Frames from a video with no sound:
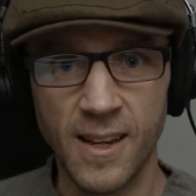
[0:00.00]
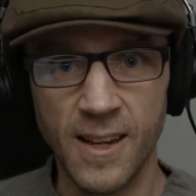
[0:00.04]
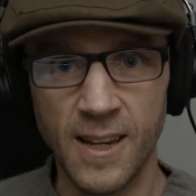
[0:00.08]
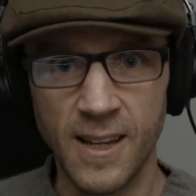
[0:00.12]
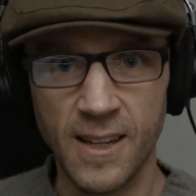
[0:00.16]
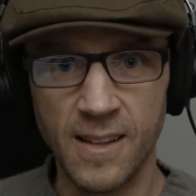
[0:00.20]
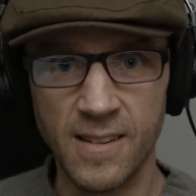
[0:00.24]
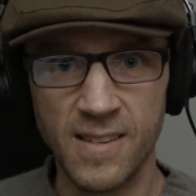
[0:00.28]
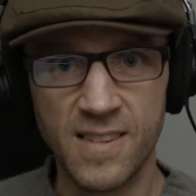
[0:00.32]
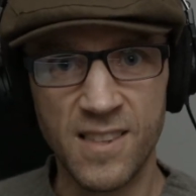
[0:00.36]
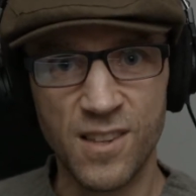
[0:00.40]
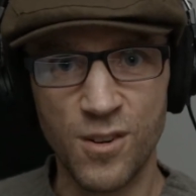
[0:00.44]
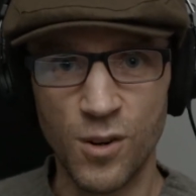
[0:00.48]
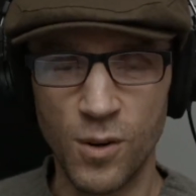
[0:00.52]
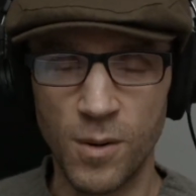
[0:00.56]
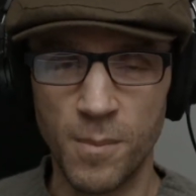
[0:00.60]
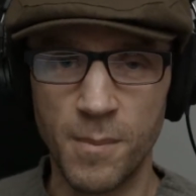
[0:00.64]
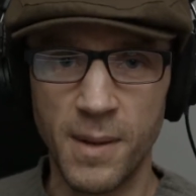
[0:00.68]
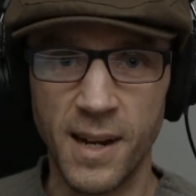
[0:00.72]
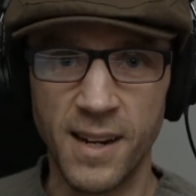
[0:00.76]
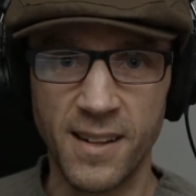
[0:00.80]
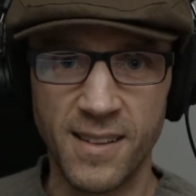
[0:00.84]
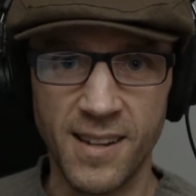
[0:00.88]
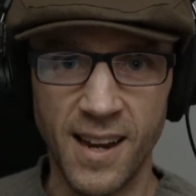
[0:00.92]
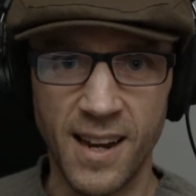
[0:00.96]
is through a
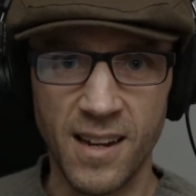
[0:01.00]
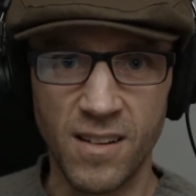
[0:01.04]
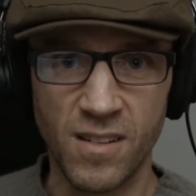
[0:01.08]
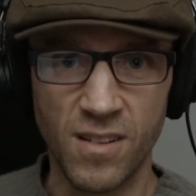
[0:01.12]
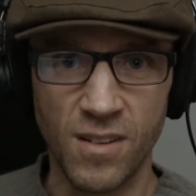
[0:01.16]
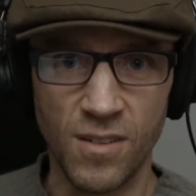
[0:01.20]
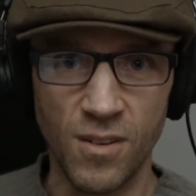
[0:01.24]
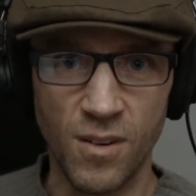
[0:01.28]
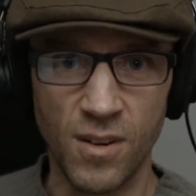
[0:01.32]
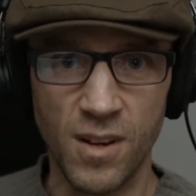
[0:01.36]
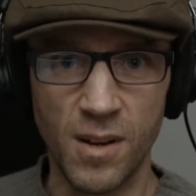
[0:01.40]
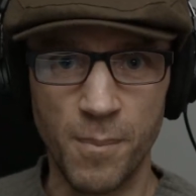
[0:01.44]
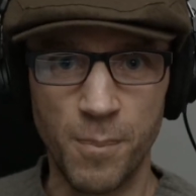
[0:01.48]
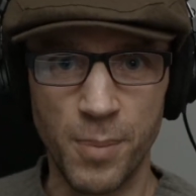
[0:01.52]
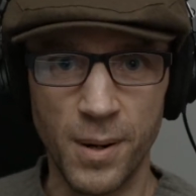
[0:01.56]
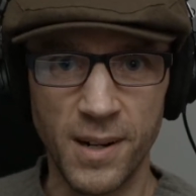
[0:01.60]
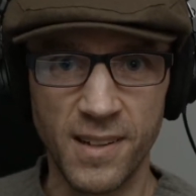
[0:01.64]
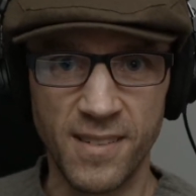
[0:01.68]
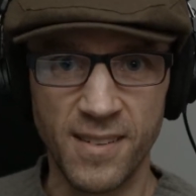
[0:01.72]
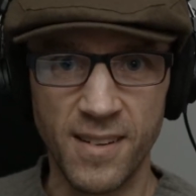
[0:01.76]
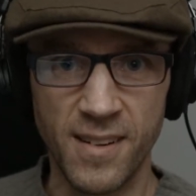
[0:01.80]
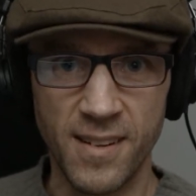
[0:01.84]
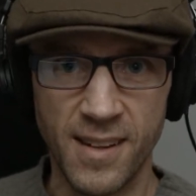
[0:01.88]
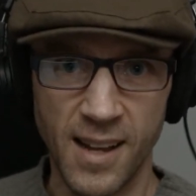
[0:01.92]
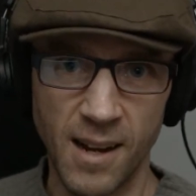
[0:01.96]
meditation on the
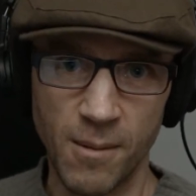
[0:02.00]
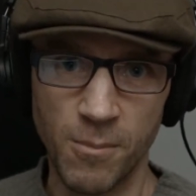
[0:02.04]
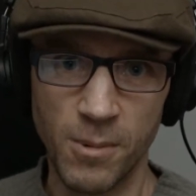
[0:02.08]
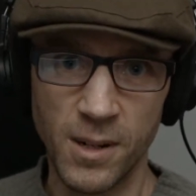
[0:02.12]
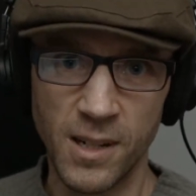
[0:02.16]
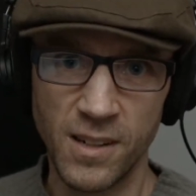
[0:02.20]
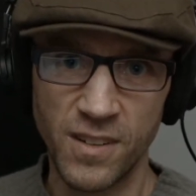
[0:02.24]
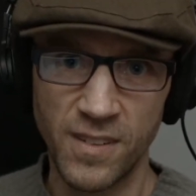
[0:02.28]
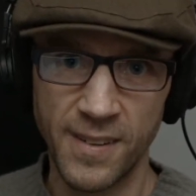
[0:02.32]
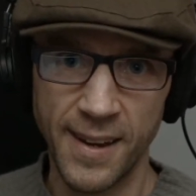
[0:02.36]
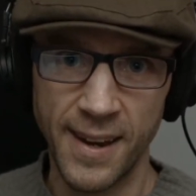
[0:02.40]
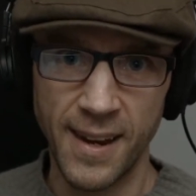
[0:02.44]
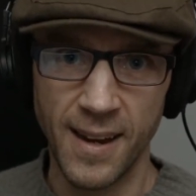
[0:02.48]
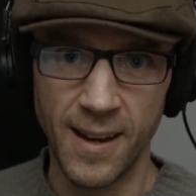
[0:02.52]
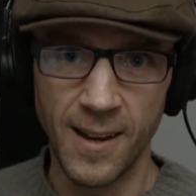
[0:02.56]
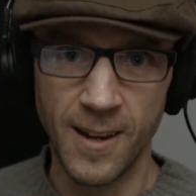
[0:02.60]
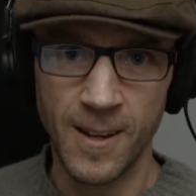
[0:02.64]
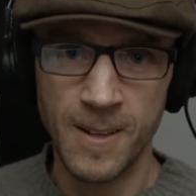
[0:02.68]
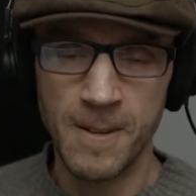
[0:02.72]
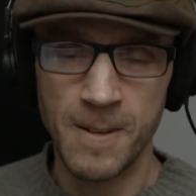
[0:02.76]
present that we share.